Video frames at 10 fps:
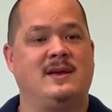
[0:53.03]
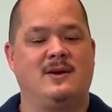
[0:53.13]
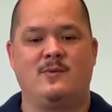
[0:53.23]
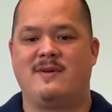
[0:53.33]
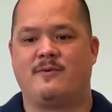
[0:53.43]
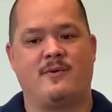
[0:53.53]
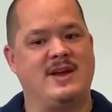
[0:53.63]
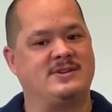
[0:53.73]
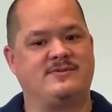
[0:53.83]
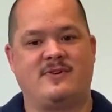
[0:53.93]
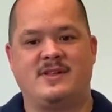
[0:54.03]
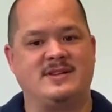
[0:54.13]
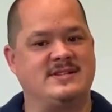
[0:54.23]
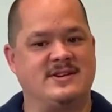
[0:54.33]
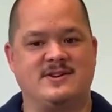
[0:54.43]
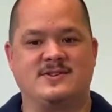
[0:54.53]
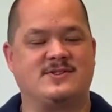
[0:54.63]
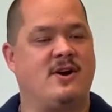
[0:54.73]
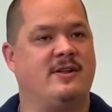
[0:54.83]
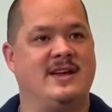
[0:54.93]
we have a range of volunteers,
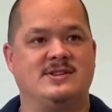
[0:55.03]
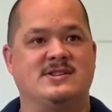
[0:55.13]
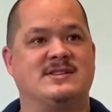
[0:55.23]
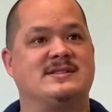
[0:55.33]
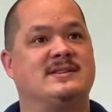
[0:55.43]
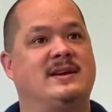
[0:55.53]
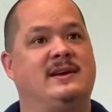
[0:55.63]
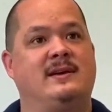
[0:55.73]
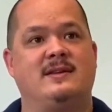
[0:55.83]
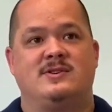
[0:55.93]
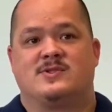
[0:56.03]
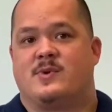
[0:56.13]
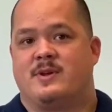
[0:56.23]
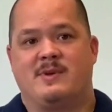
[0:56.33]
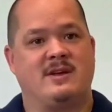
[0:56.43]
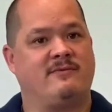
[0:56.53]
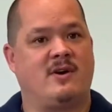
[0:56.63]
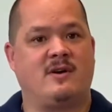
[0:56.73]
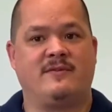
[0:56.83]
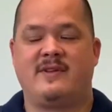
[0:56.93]
all ages, that just want to be
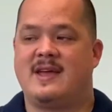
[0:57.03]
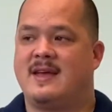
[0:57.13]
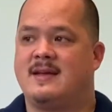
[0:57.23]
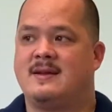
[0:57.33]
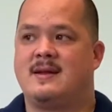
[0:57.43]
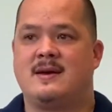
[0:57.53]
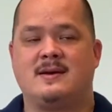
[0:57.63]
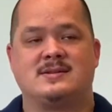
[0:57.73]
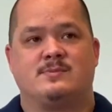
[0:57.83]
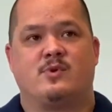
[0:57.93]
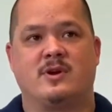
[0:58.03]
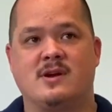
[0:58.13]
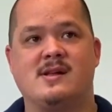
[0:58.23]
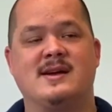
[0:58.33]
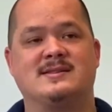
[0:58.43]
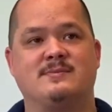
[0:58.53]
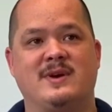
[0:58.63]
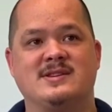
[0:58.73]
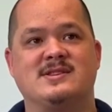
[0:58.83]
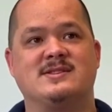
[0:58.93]
involved and support our clients and
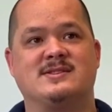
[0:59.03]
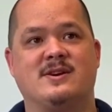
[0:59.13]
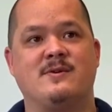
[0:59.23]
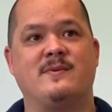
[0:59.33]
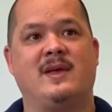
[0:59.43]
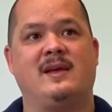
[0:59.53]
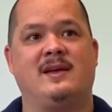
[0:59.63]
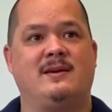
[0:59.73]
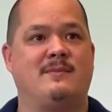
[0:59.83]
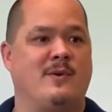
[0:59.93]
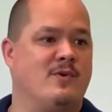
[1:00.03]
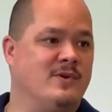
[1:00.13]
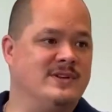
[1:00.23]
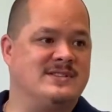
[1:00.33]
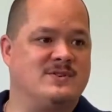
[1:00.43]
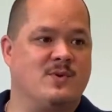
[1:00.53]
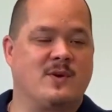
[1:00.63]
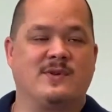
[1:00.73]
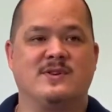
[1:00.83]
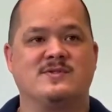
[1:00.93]
patients. So my role is to work
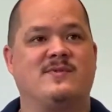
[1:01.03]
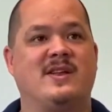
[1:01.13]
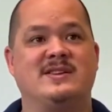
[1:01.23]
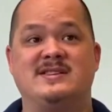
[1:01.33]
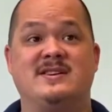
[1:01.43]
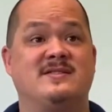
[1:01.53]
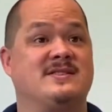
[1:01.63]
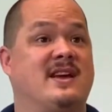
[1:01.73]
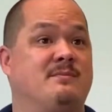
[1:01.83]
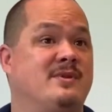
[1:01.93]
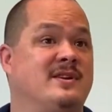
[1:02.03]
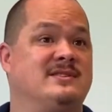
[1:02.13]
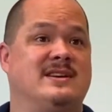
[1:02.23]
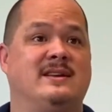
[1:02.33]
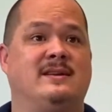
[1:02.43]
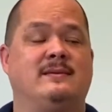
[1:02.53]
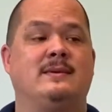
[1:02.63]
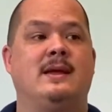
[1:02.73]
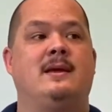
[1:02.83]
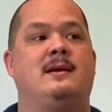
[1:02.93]
with those volunteers, get them plugged in, and
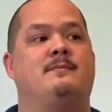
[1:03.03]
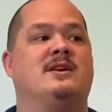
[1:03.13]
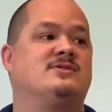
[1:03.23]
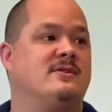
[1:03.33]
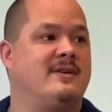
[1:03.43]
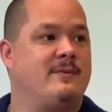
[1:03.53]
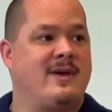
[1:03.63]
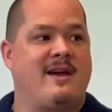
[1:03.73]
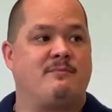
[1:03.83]
make sure that we have